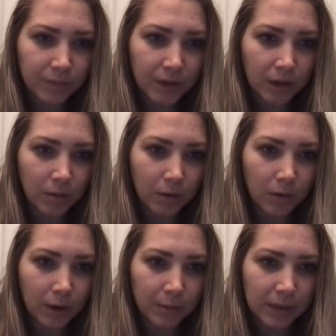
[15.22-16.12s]

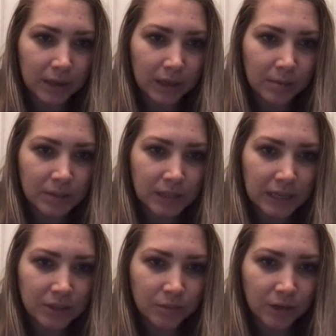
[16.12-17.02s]
requirement, game is
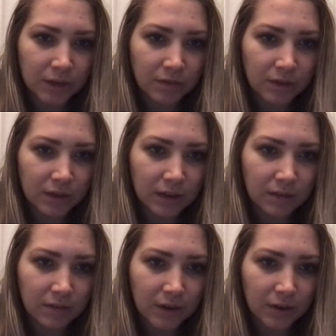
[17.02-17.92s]
classroom ready for the day of the
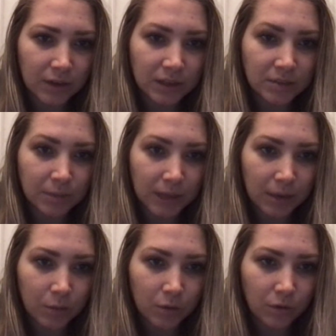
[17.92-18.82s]
final and is
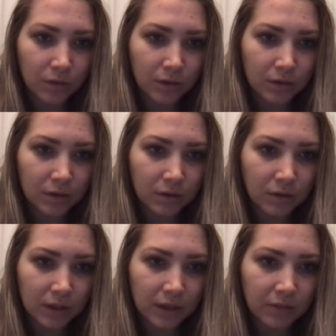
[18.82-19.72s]
playable for the
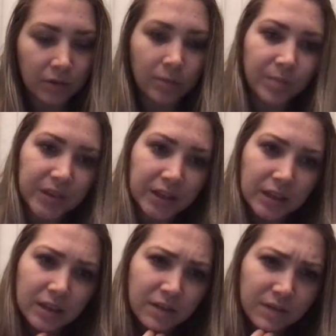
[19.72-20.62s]
grade level. And
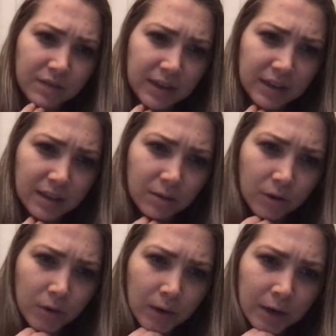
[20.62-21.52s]
then the fifth
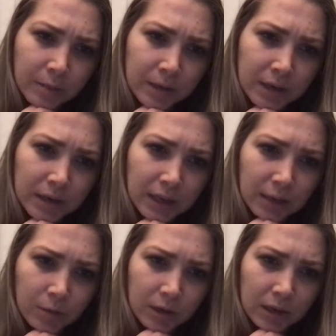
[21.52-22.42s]
requirement,
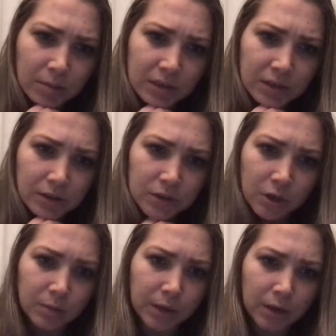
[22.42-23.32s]
game or game materials
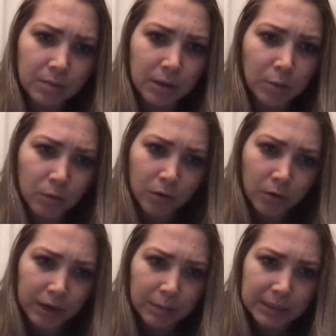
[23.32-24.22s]
go beyond minimal
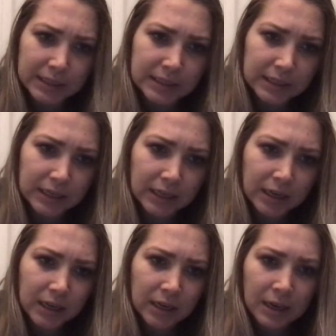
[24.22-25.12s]
requirements.
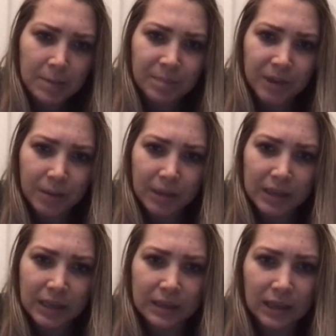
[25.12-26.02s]
I
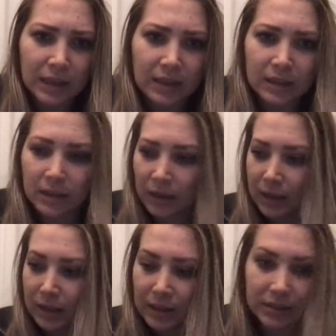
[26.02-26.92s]
think that
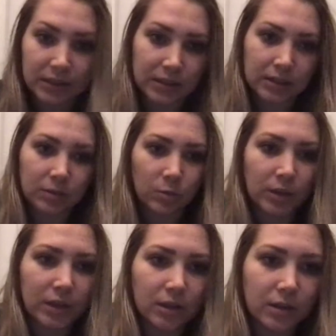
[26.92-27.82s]
this
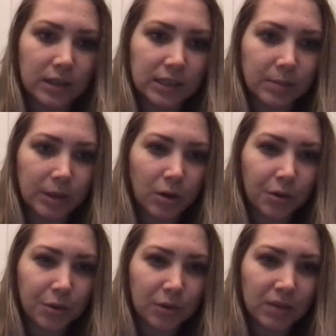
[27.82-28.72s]
will explain
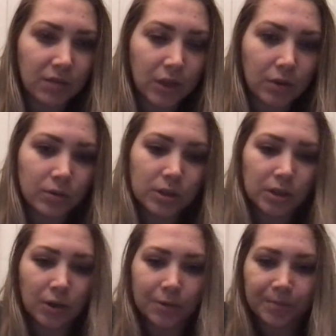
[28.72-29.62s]
all three of those.
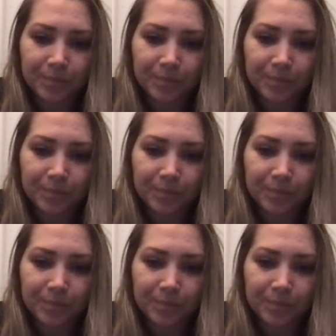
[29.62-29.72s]
So